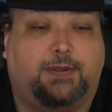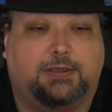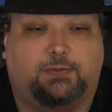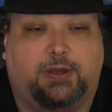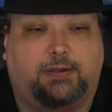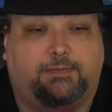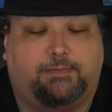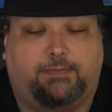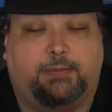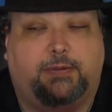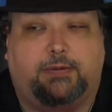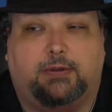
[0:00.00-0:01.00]
That's why,
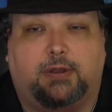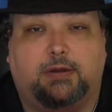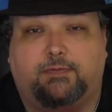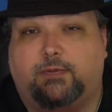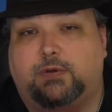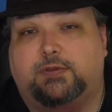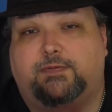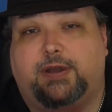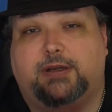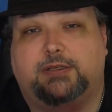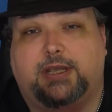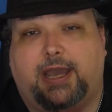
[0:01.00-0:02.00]
I mean, a lot of forest
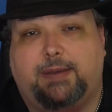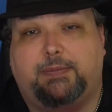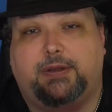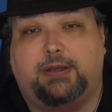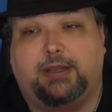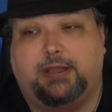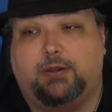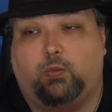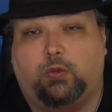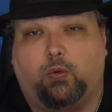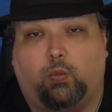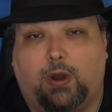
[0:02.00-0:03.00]
fires happen
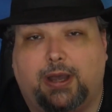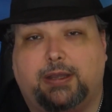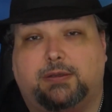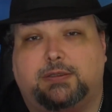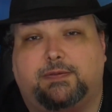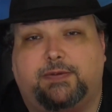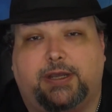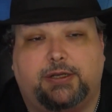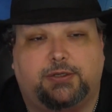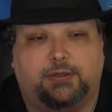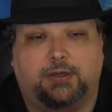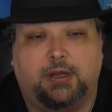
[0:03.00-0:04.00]
in the wilds of
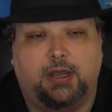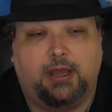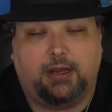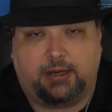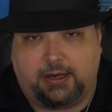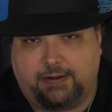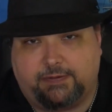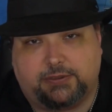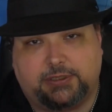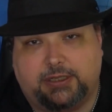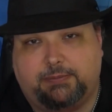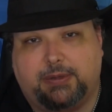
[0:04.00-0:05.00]
nature, never
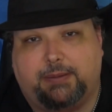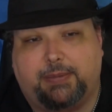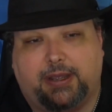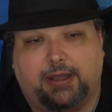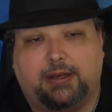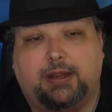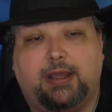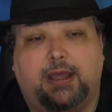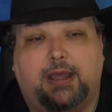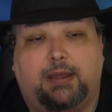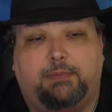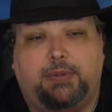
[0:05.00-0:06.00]
seen by man,
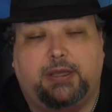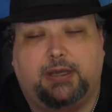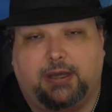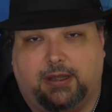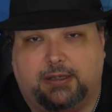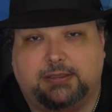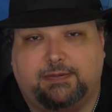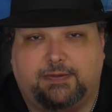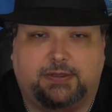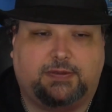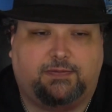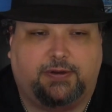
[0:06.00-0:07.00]
because of
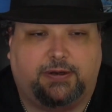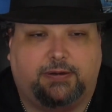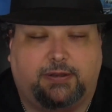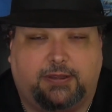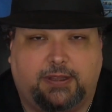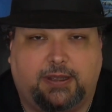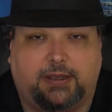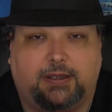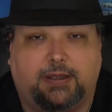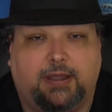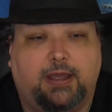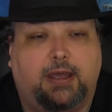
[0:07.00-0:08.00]
this very
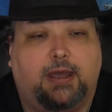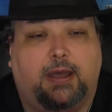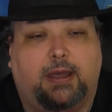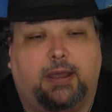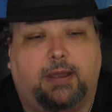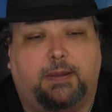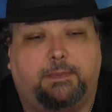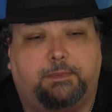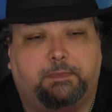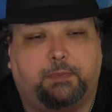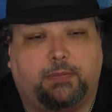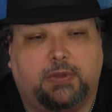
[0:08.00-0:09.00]
thing.
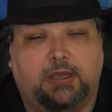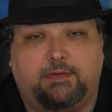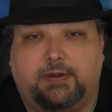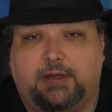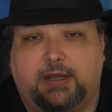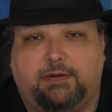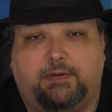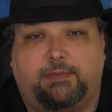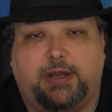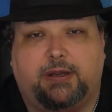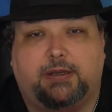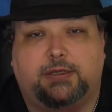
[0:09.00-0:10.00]
Um, even Native
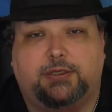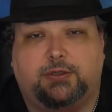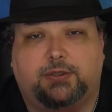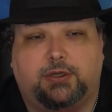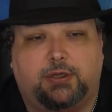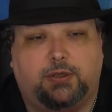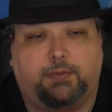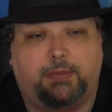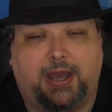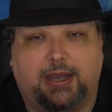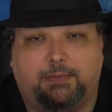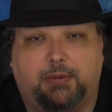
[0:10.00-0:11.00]
Americans used to do
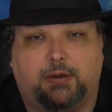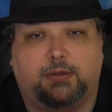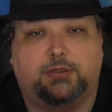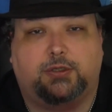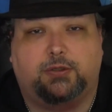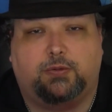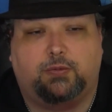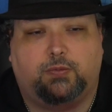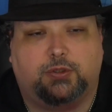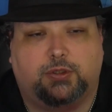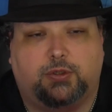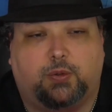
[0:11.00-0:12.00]
back burns to
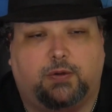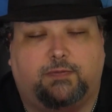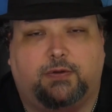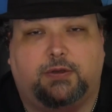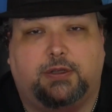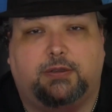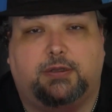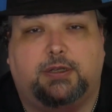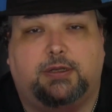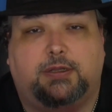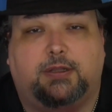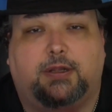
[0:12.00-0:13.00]
restore
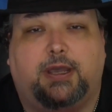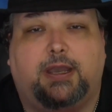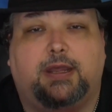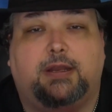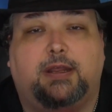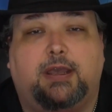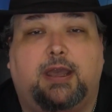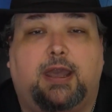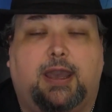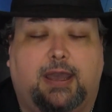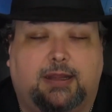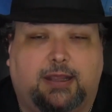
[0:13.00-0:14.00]
fertility to the land
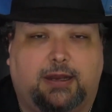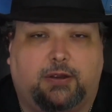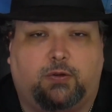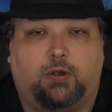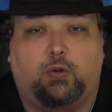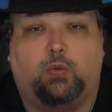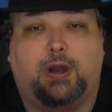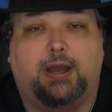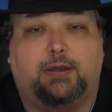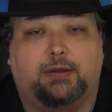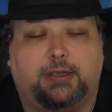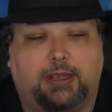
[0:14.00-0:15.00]
and let it grow
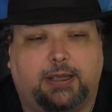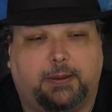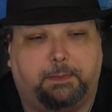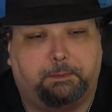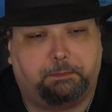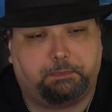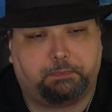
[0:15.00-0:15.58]
wild again.